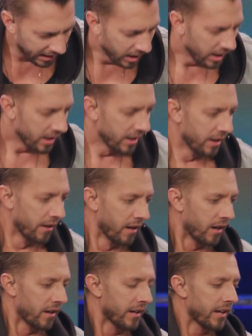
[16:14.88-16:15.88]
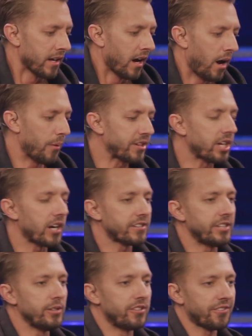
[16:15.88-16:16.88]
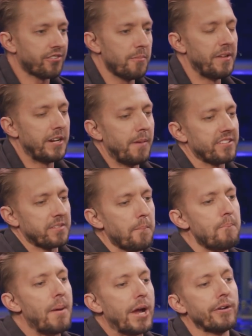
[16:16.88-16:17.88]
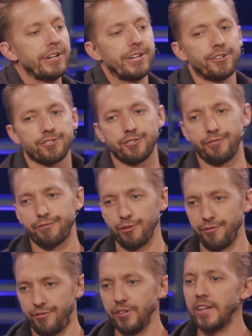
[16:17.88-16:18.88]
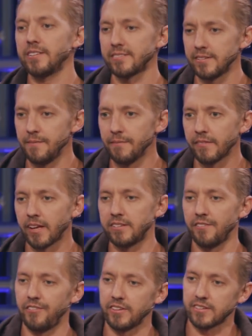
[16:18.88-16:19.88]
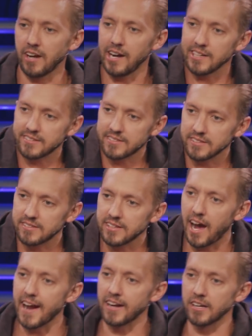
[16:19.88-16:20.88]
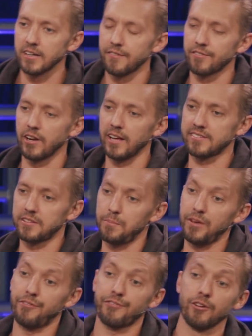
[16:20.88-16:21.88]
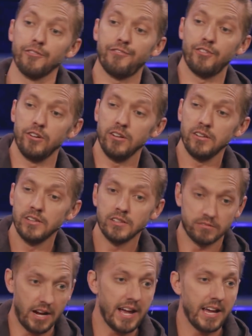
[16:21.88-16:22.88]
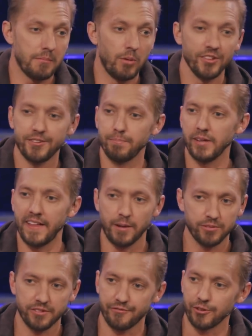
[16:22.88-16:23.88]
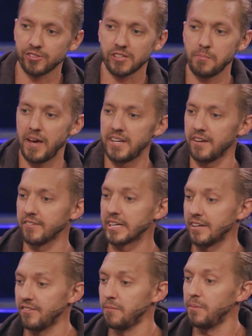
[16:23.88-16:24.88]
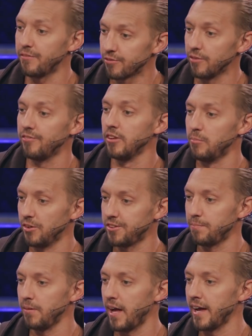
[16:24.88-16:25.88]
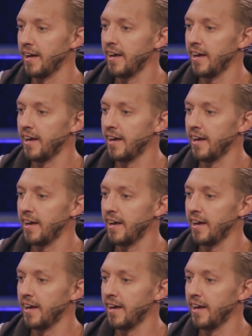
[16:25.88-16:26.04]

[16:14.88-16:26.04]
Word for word: I wanna talk to you just for a minute about some barriers to fruitfulness. Because if it's God's desire for us to be fruitful, right, and multiply. That was the first command ever given be fruitful and multiply.